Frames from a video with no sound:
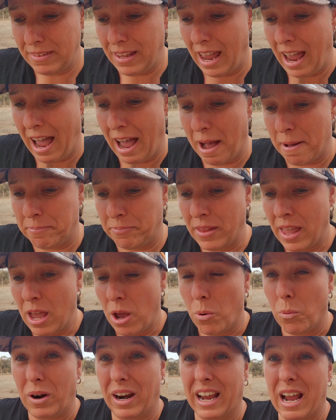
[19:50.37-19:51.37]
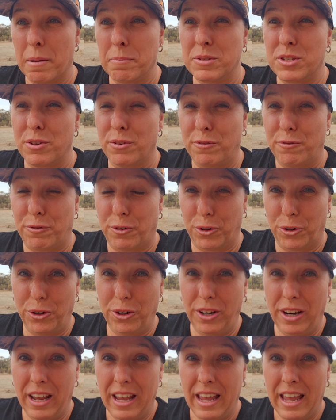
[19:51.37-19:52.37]
When it comes to
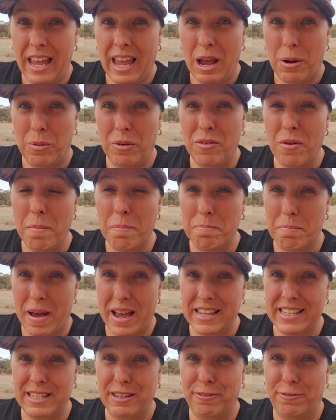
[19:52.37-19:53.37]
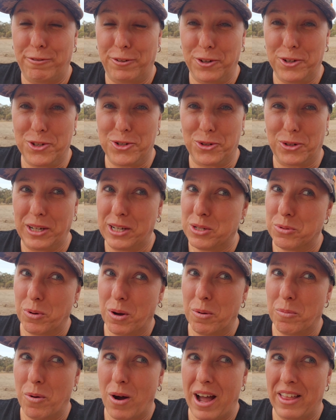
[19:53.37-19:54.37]
food, we have a massive food shortage
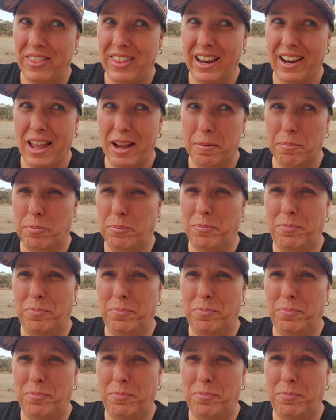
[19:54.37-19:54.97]
worldwide. They're like